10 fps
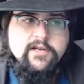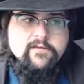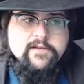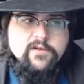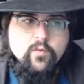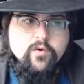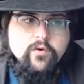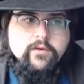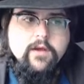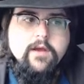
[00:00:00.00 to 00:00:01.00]
to the physical
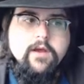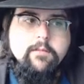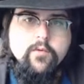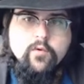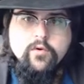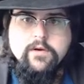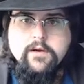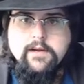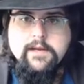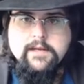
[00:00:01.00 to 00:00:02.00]
world. Moon
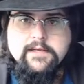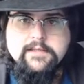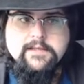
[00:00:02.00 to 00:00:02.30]
is